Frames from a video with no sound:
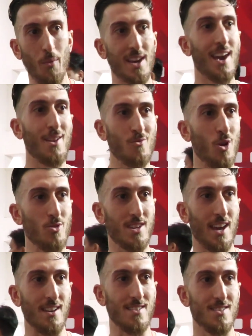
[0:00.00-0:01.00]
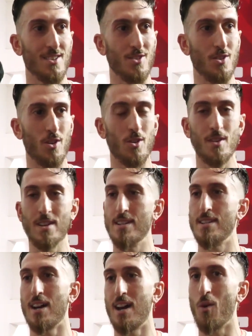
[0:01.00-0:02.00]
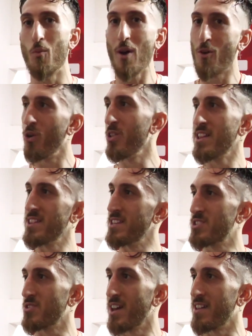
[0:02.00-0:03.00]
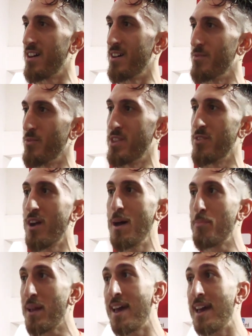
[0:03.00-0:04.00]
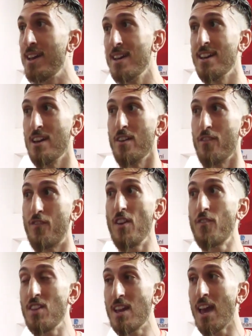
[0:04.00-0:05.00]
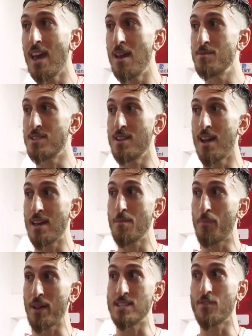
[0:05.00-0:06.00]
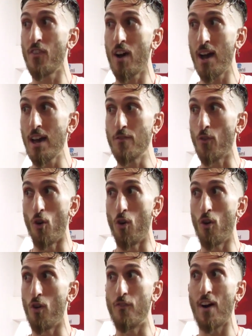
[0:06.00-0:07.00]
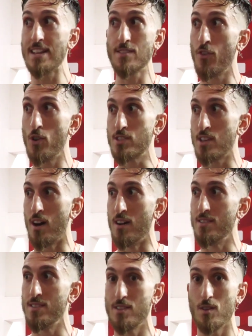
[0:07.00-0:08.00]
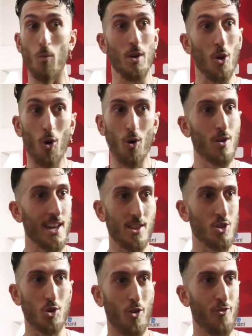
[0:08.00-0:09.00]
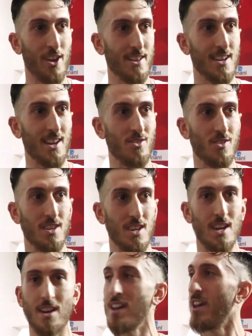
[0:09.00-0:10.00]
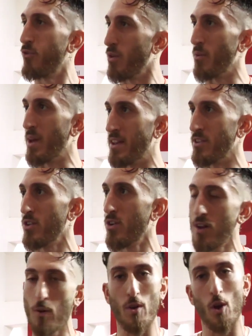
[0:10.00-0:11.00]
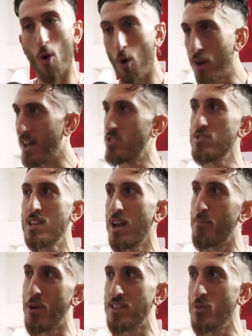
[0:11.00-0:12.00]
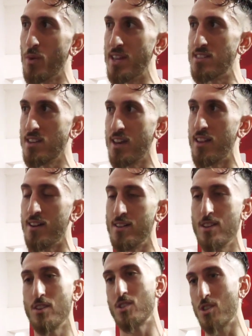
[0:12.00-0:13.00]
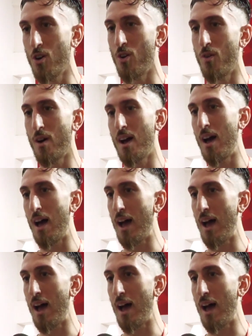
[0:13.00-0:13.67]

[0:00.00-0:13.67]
we can rotate. You know, uh, we're all in this together. Whether I play 50 games and Na'im plays five, or vice versa, we all get the trophy at the end of the year if we win. You know, we all get to celebrate the win together. So uh,